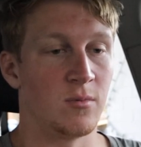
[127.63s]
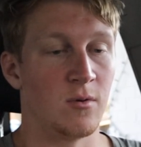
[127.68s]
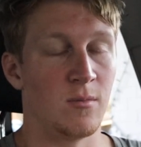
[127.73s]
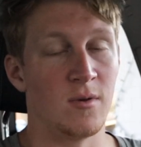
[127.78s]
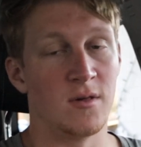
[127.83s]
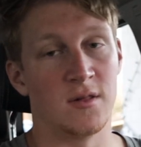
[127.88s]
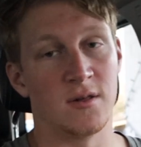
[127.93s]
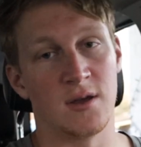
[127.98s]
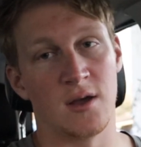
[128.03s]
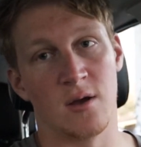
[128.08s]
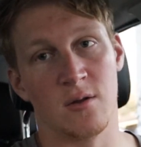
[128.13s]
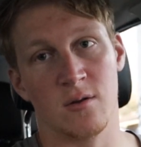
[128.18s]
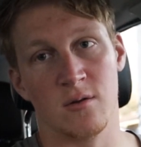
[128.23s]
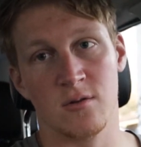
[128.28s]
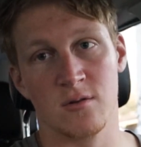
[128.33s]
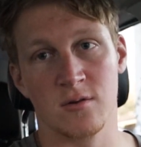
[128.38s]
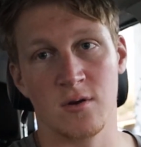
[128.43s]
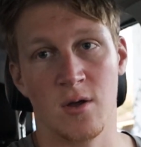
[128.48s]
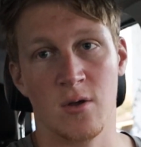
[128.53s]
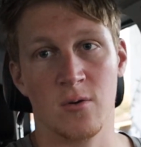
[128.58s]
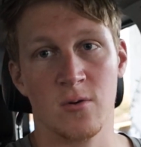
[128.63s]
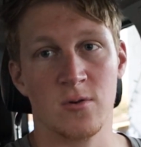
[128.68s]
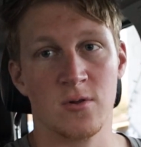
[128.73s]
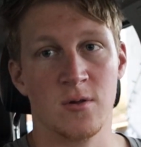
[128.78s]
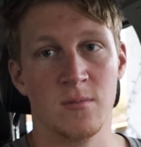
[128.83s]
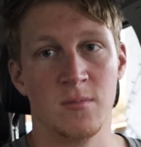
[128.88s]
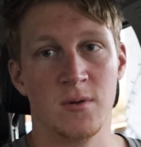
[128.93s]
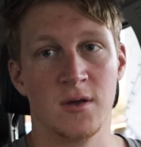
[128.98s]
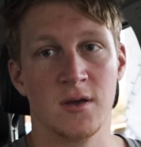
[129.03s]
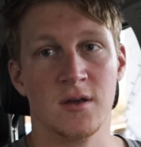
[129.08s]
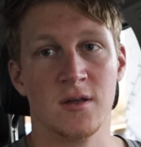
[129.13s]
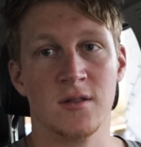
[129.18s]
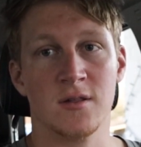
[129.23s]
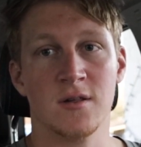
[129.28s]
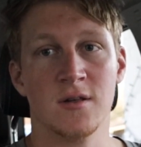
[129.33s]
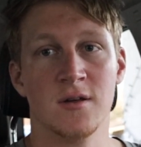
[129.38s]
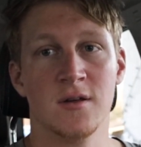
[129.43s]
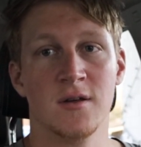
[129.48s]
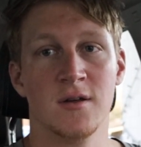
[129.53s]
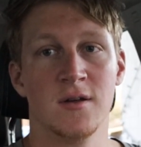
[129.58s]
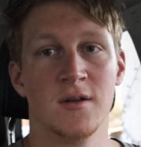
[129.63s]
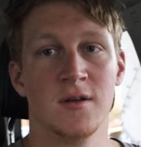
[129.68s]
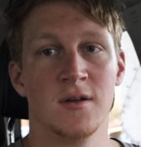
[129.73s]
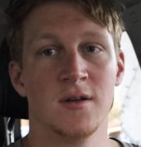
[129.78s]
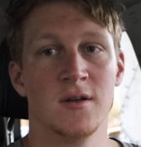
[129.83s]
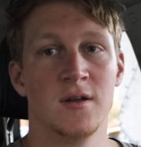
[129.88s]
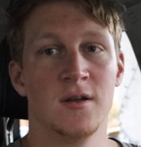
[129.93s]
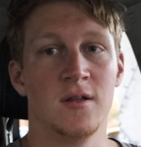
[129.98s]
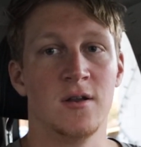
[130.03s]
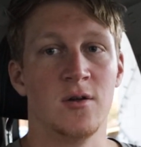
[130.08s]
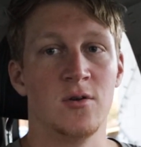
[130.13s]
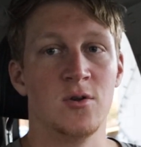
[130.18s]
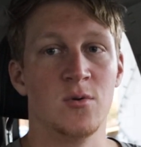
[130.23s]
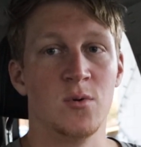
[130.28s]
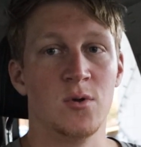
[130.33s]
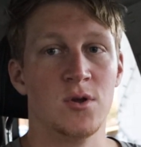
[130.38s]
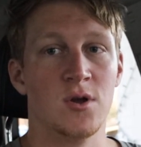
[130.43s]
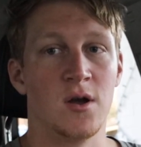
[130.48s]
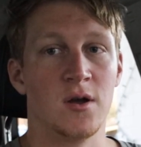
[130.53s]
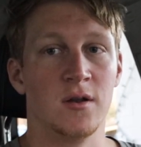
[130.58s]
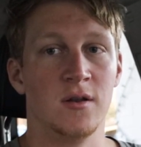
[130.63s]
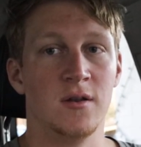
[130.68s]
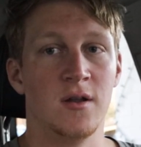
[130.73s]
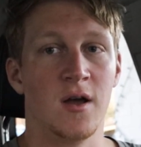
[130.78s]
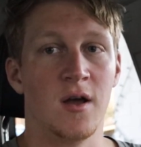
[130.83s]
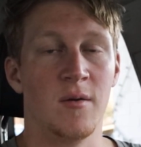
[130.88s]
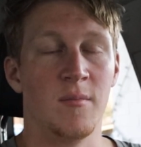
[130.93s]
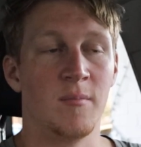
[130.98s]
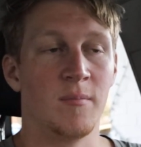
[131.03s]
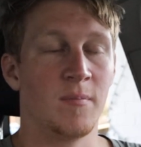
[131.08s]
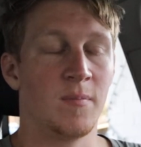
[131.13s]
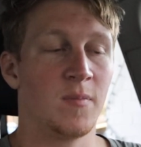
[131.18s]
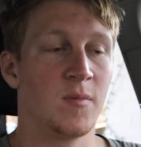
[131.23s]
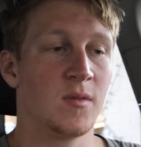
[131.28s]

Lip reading: or missing out on scholarship because you were young and dumb?